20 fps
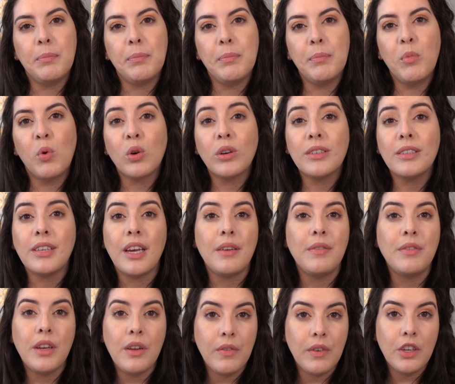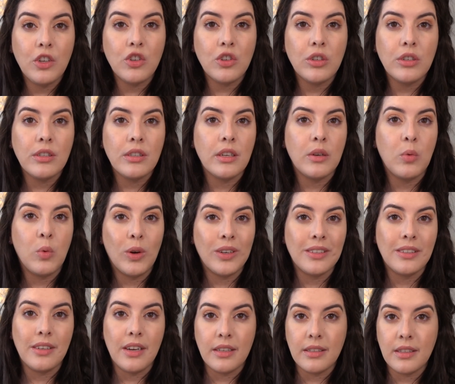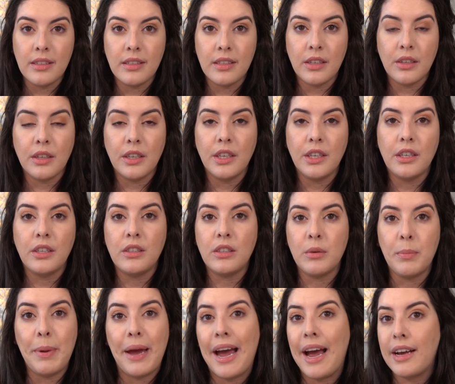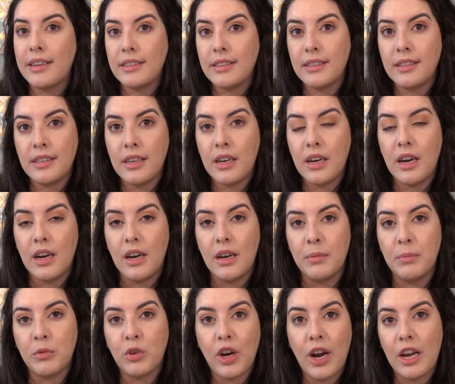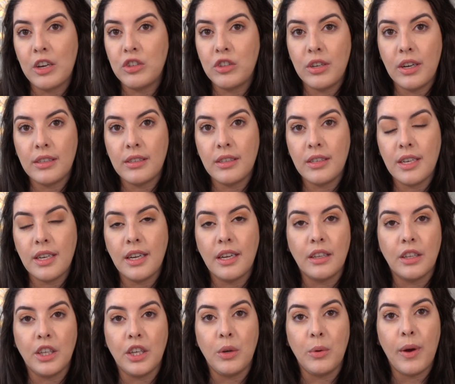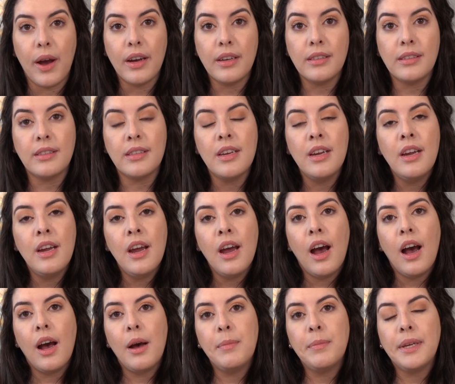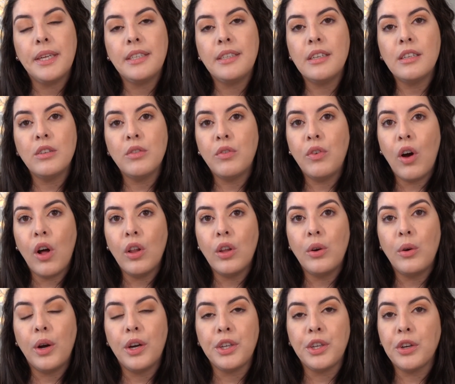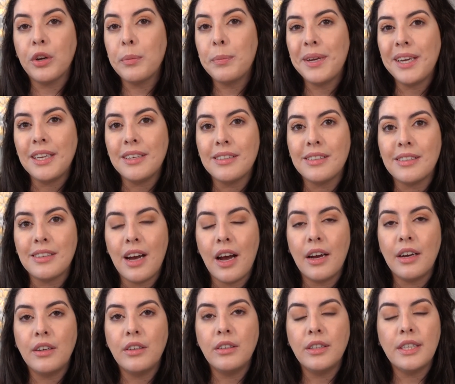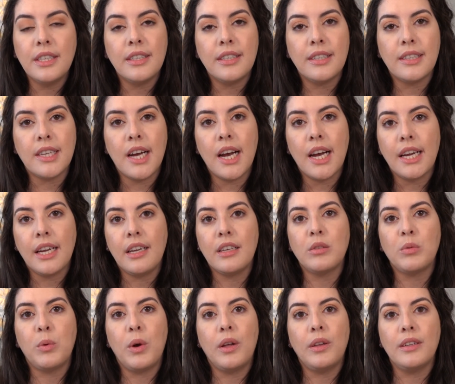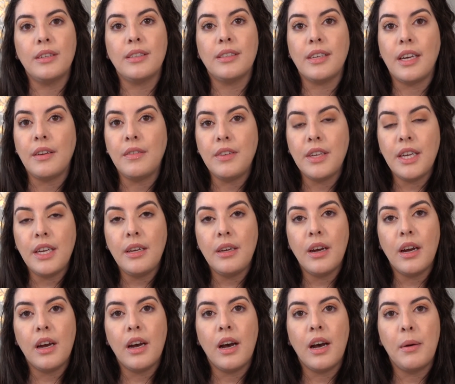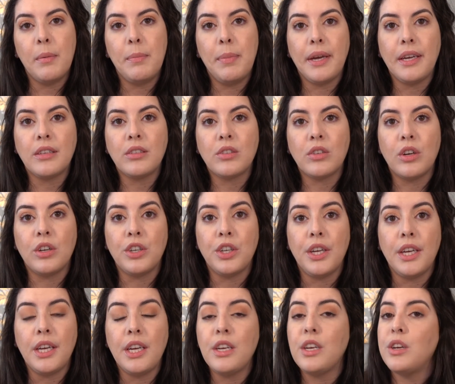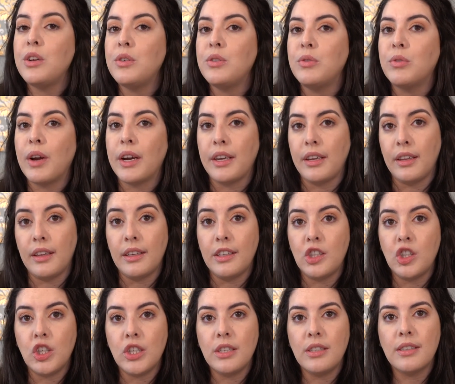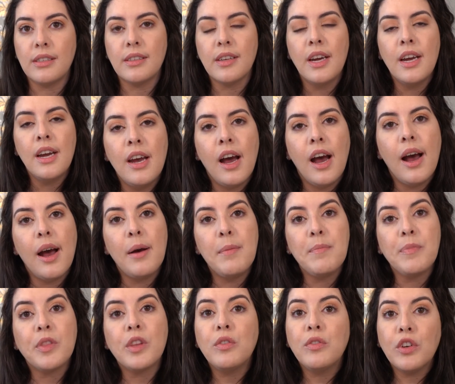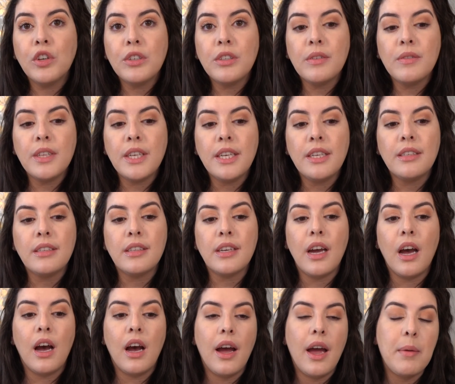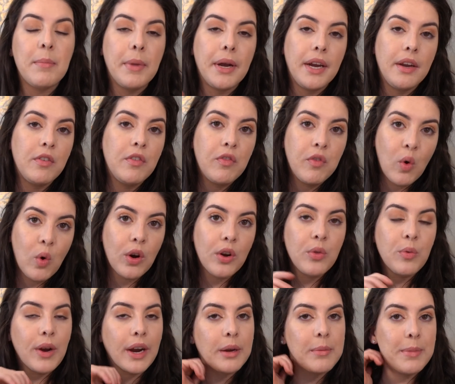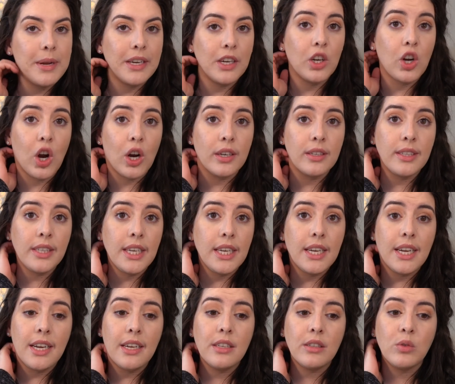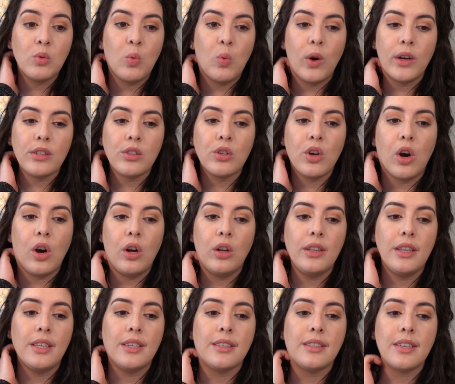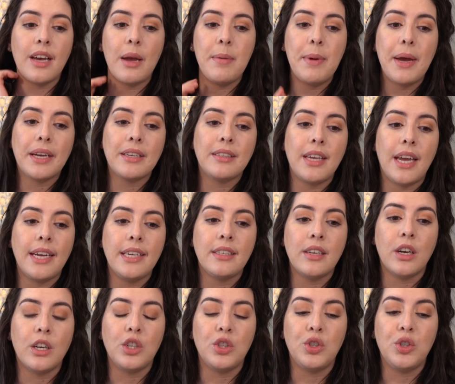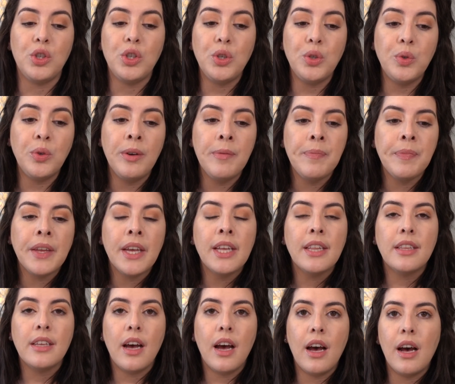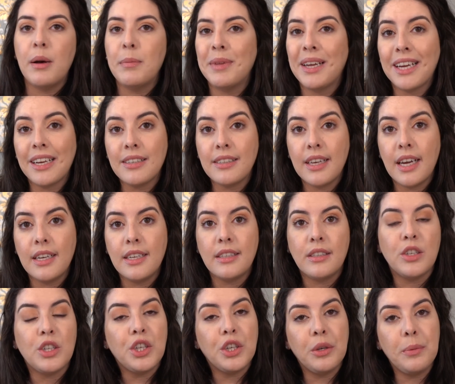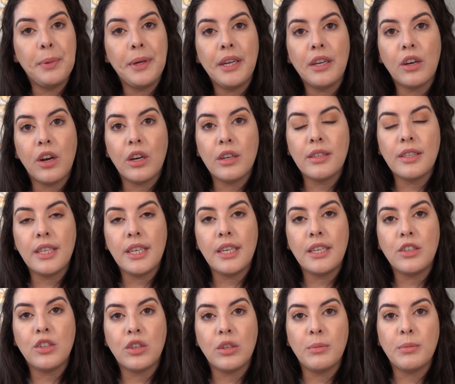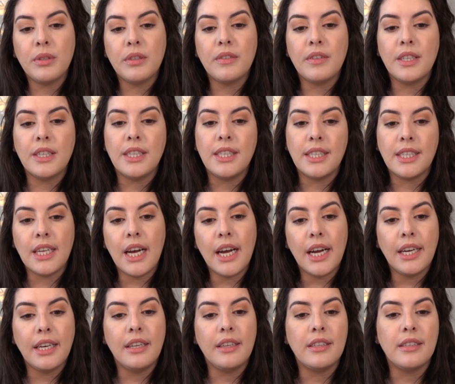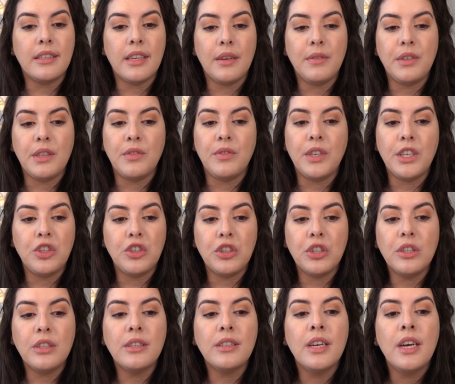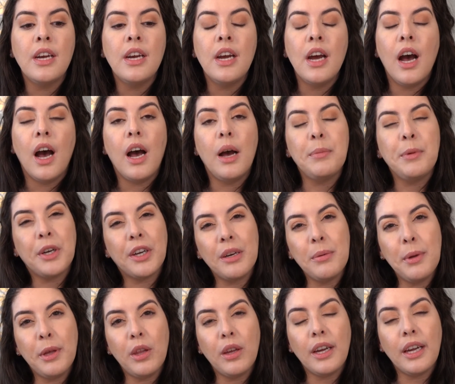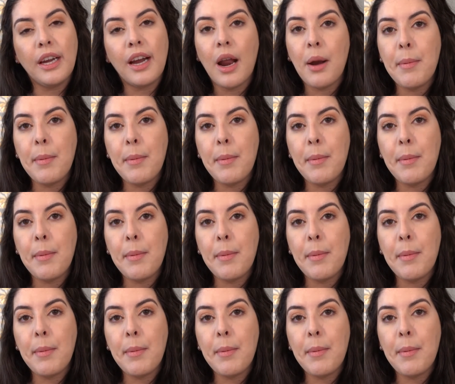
more safety features than what's necessary to pass crash testing in the US. They tend to follow a European style in design as well as safety based on EU regulations. The first of these and my fourth recommended car seat is what's called the Cybex Anton-2. Like I said, it's a European car seat in terms of the design and the safety features. You're going to be looking at